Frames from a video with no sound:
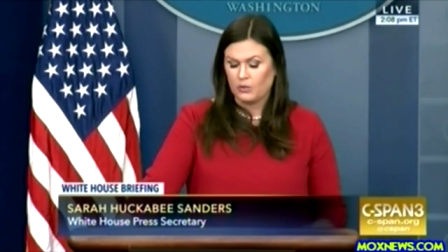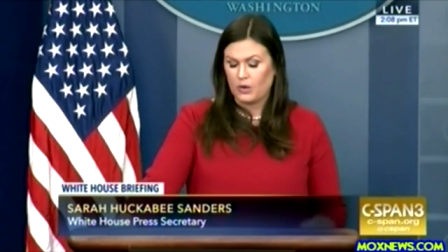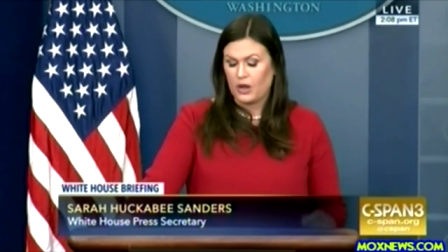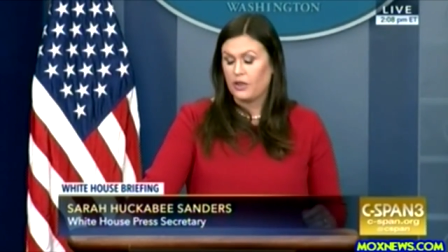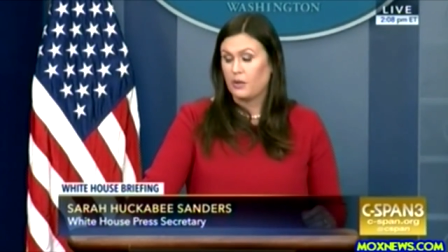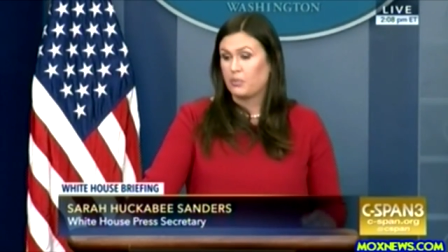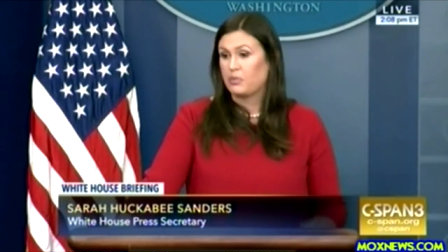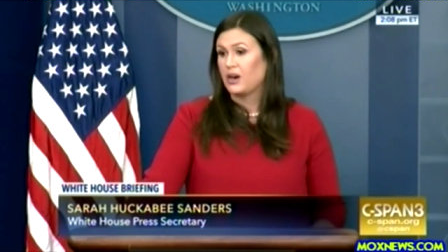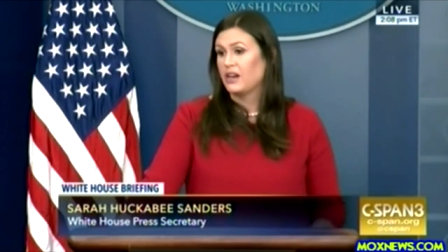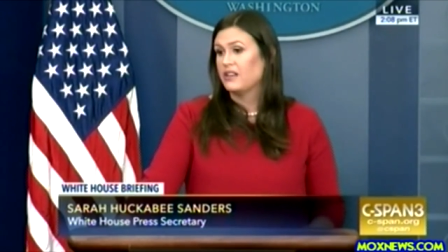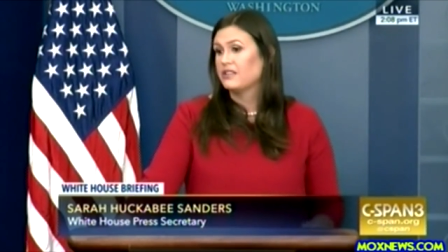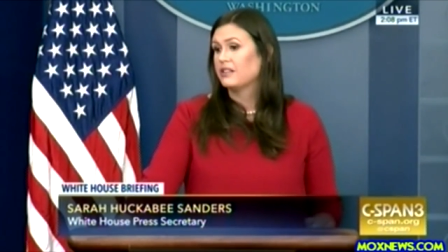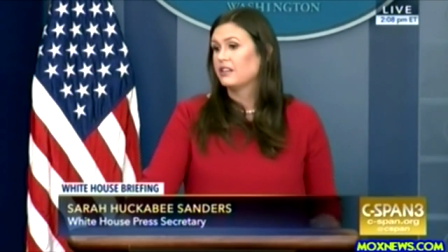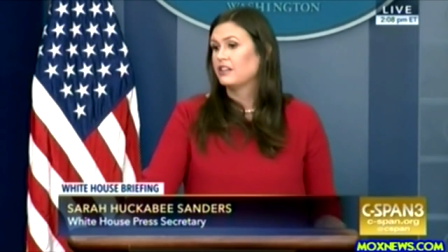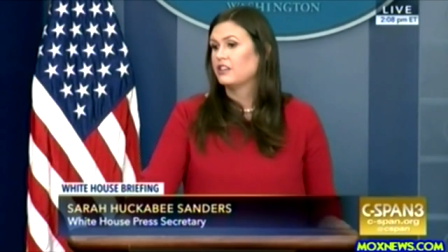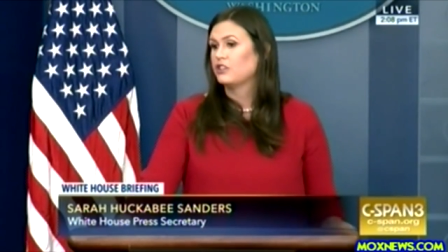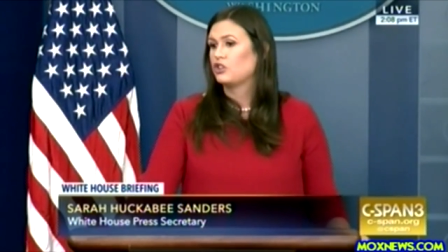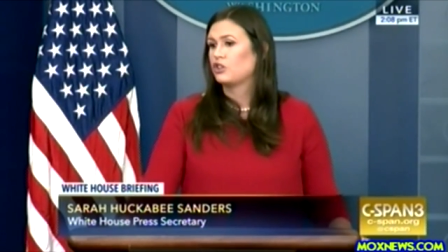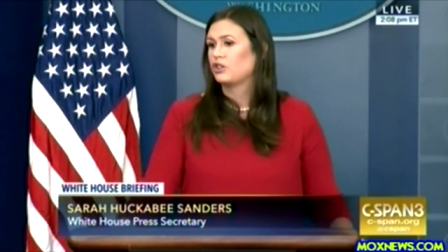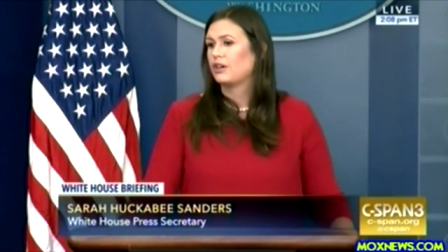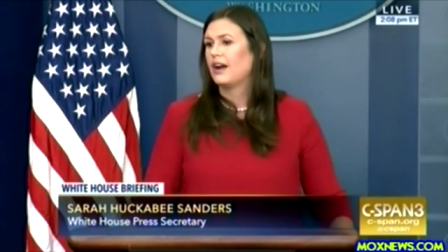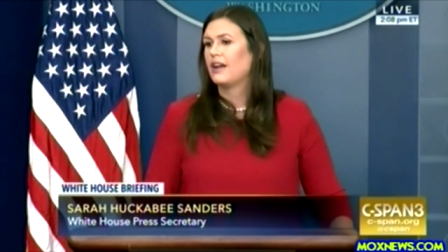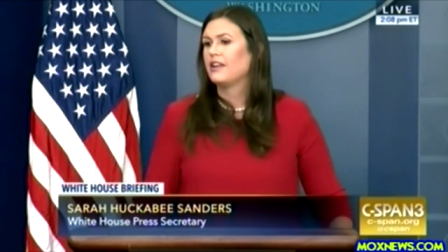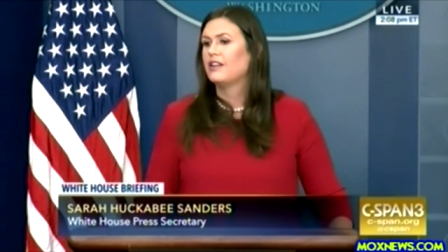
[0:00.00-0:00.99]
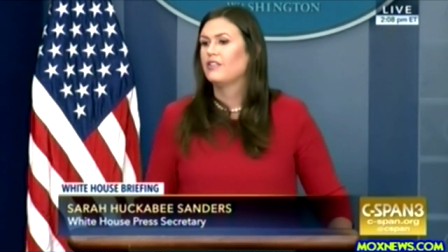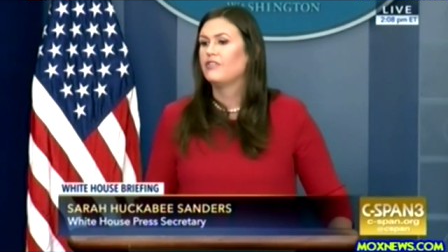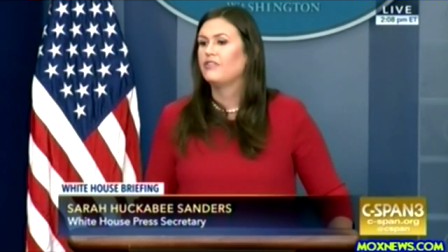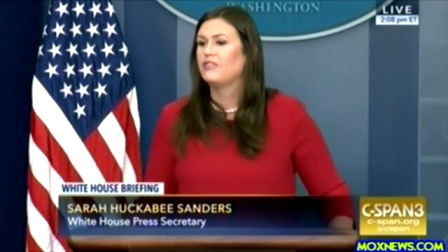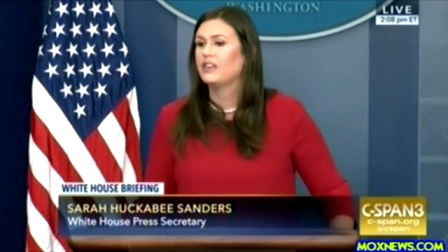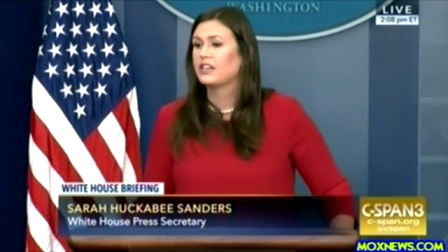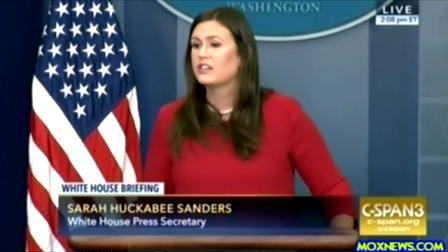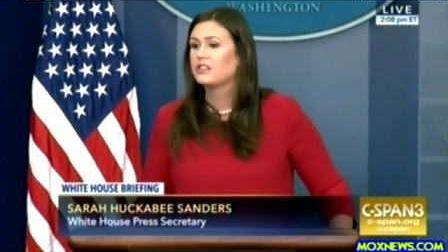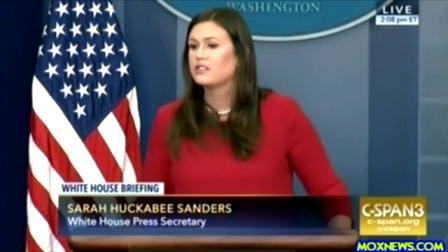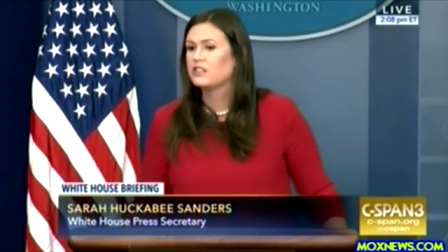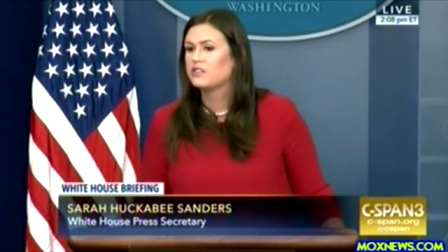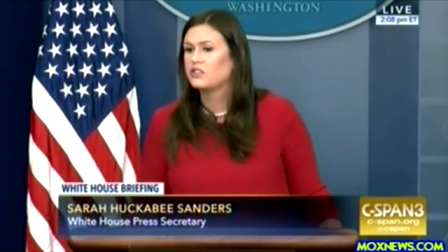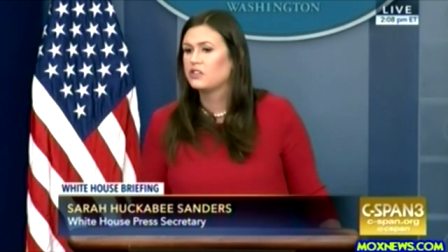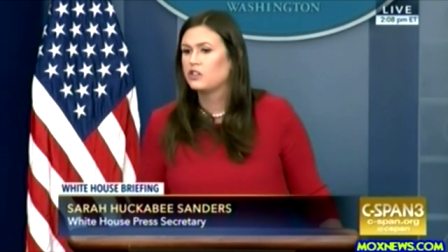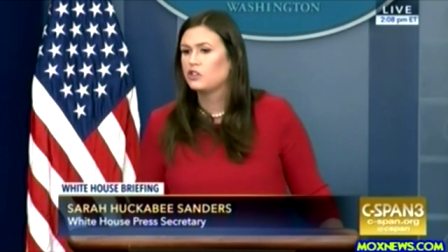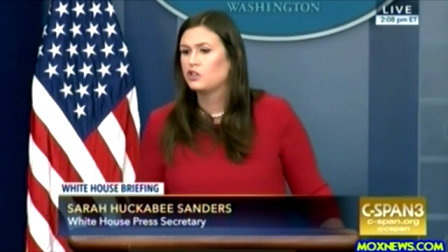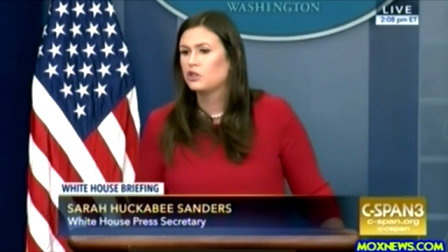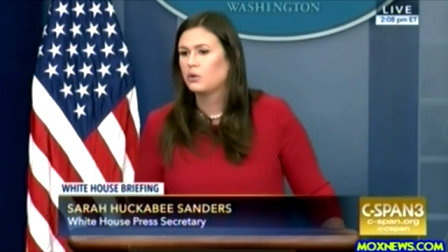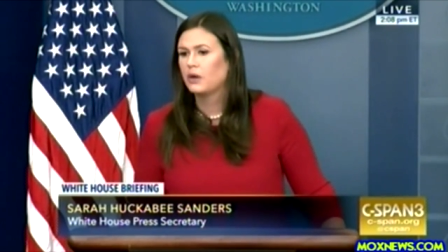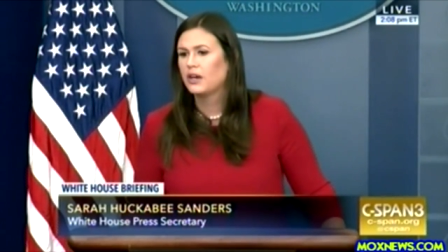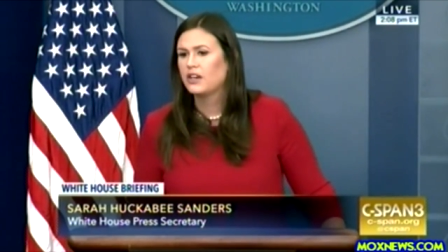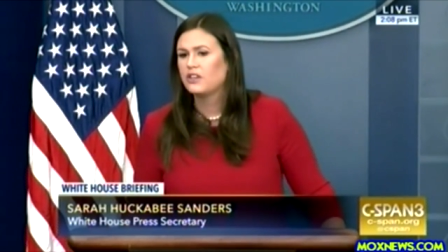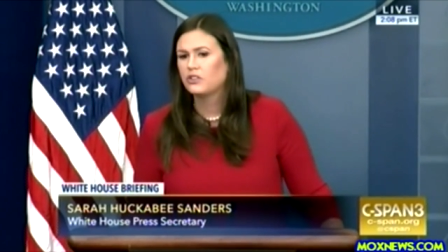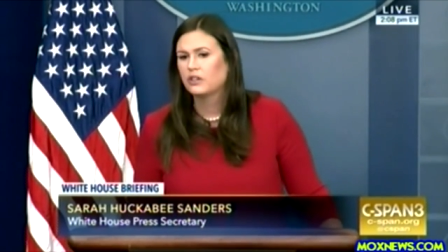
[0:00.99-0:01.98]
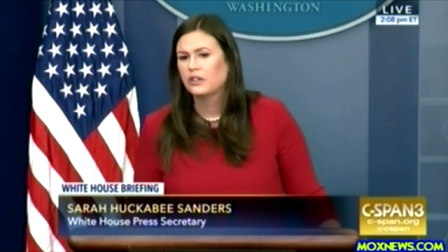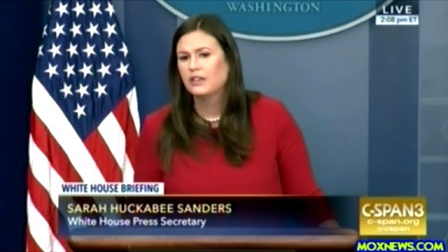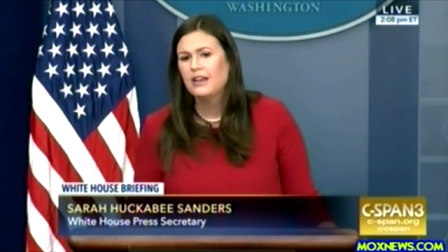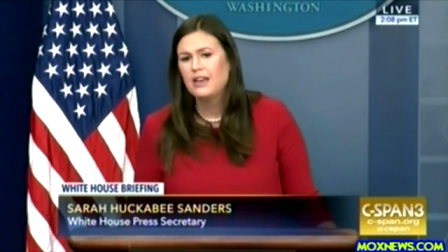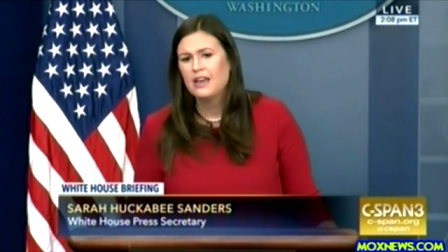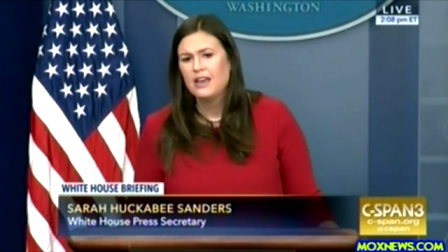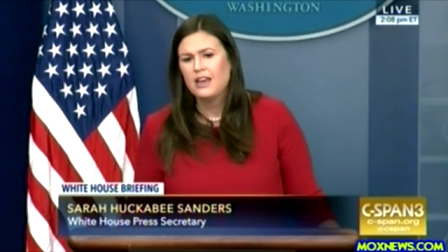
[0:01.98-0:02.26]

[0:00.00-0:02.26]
while the president's trying to fix this situation.